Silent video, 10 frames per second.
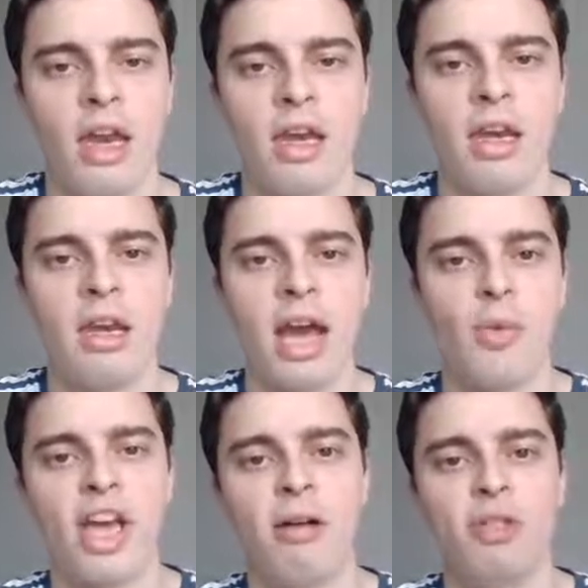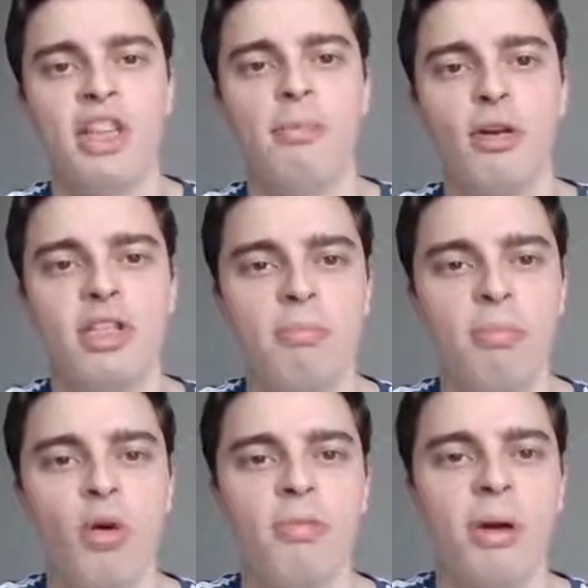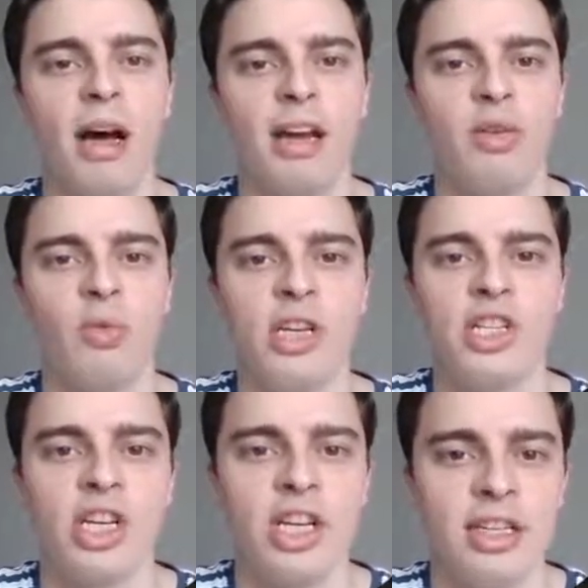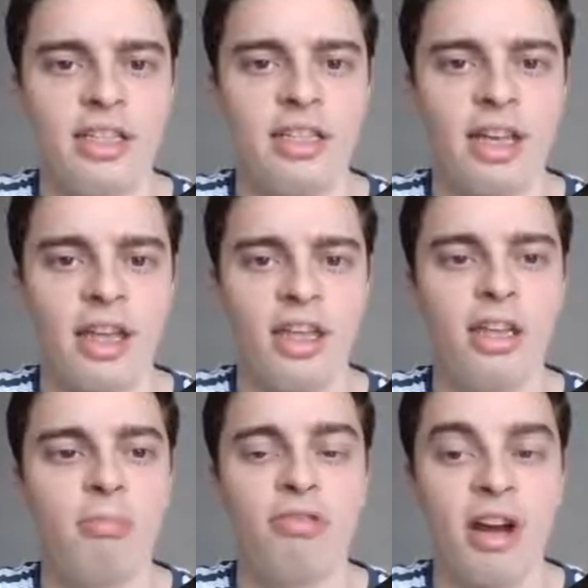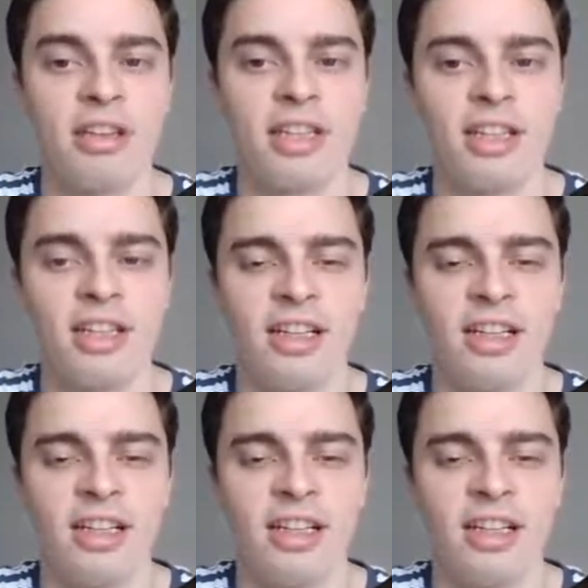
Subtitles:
Now we come to the most important part, which is the pricing.